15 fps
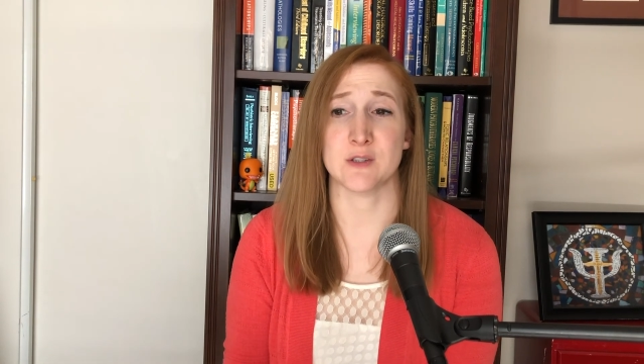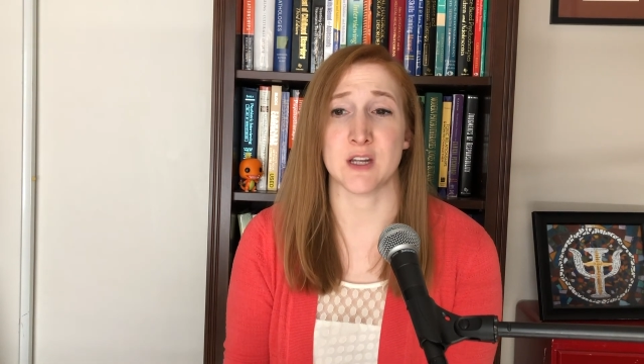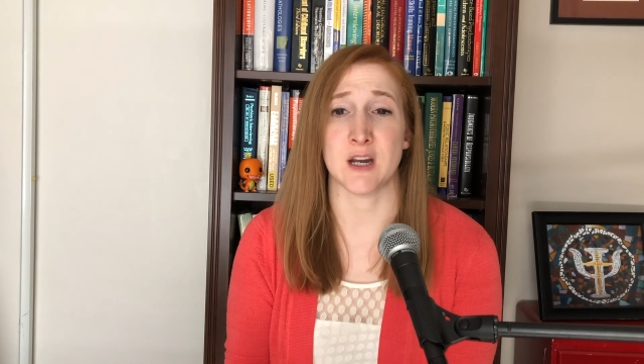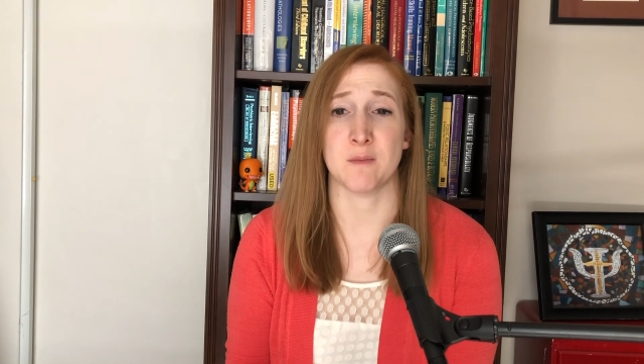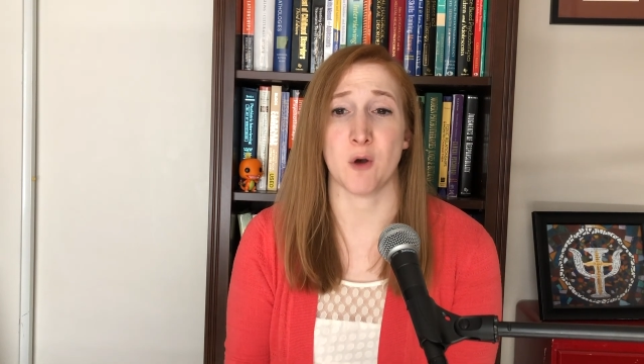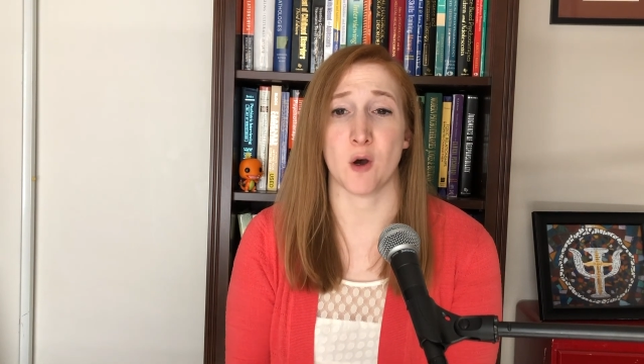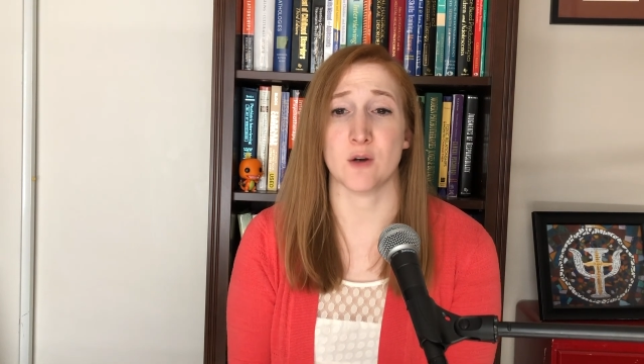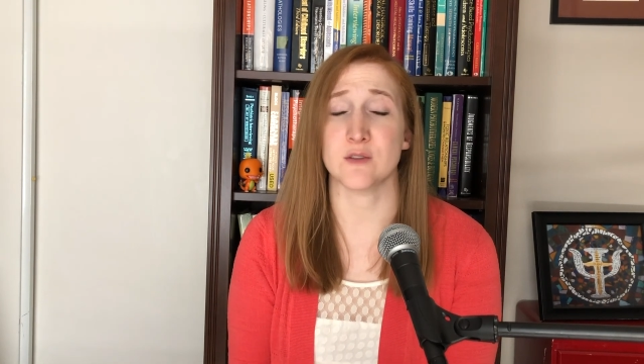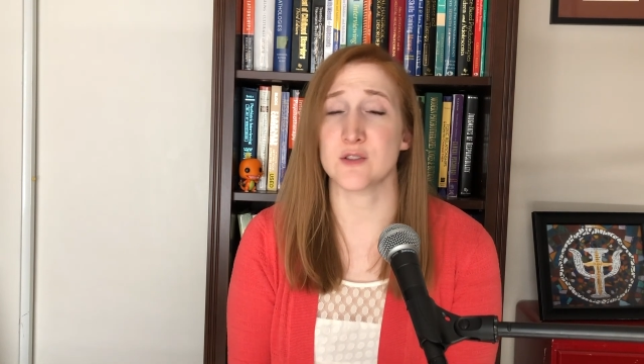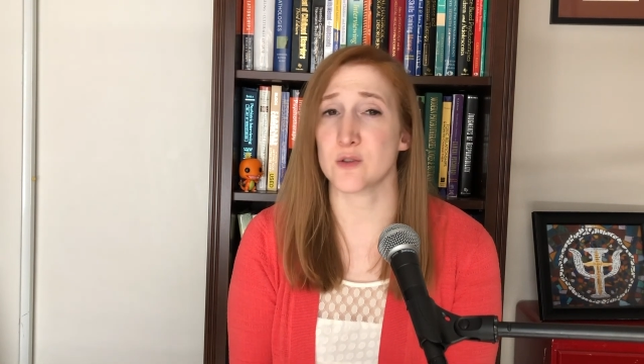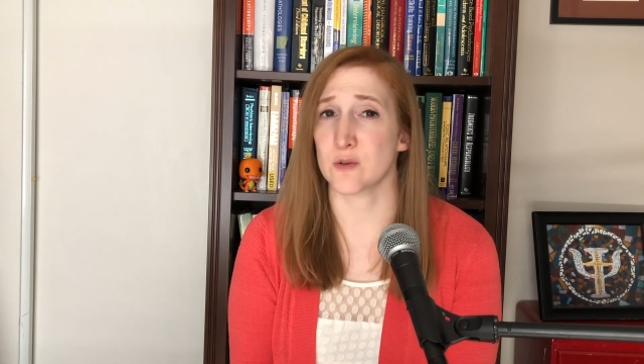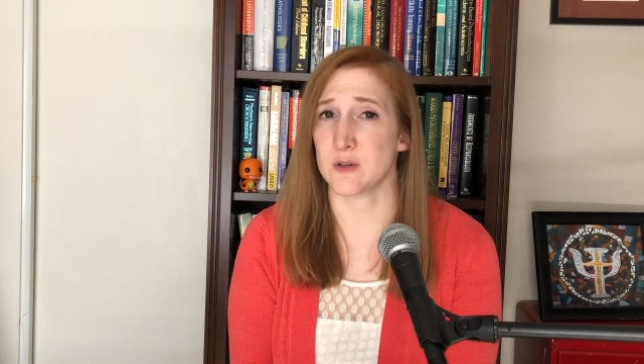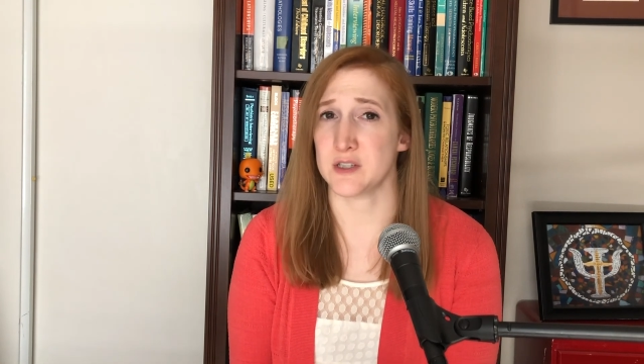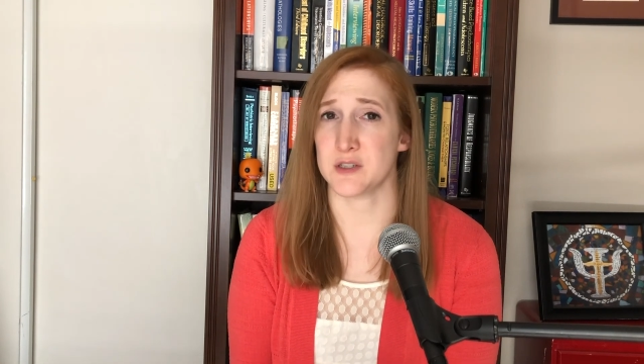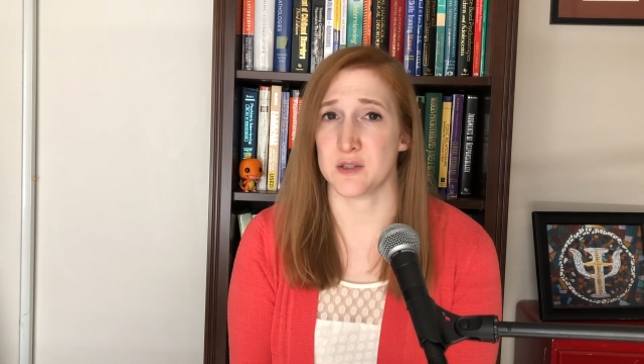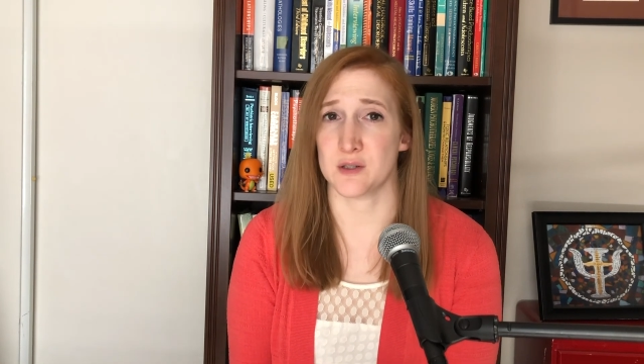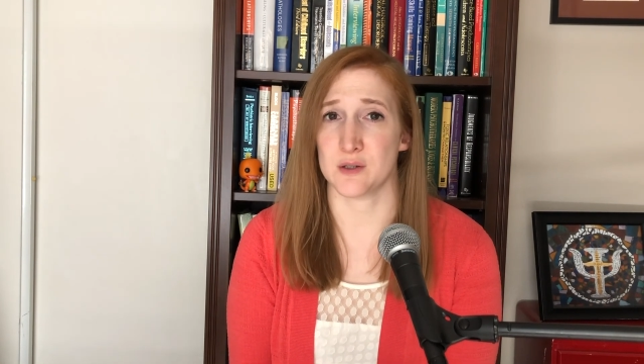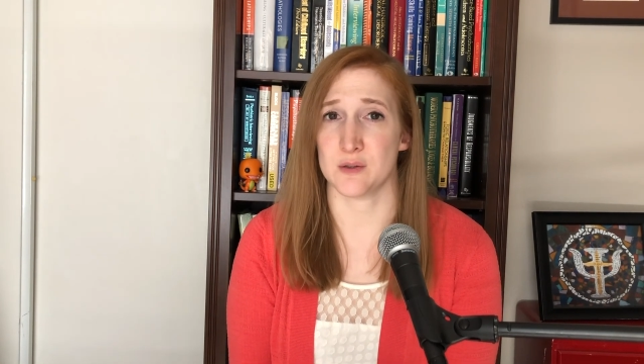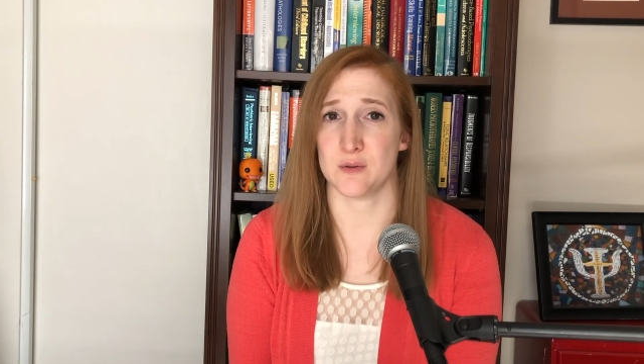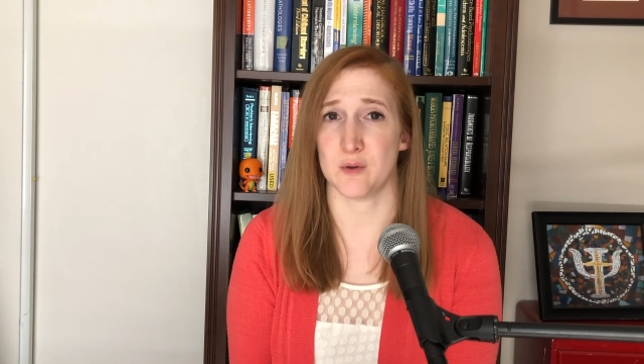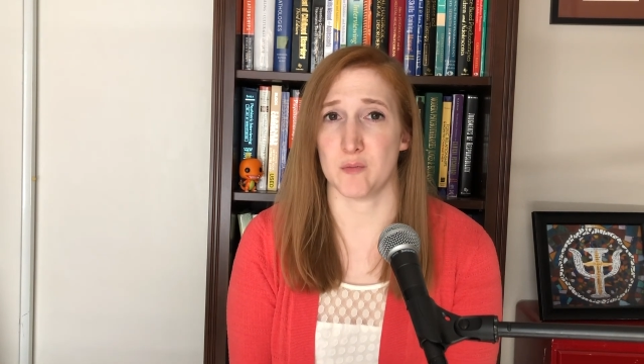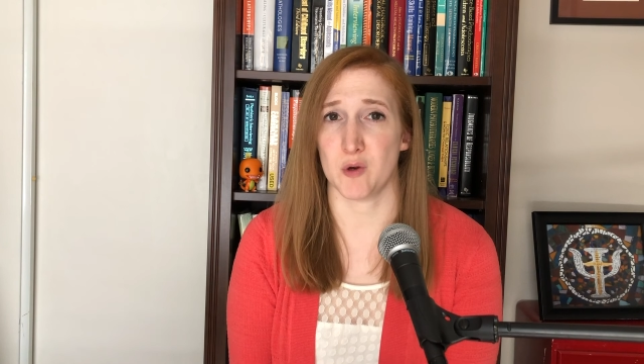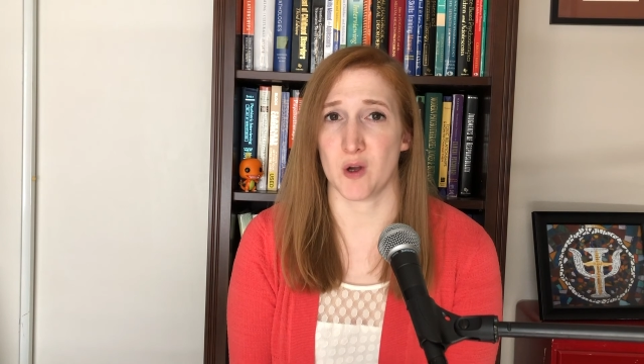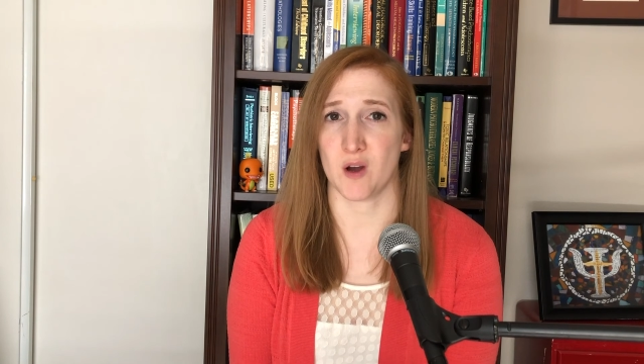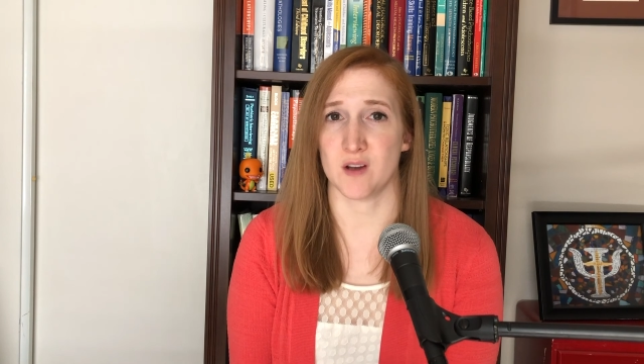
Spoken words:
and I'm also going to include a book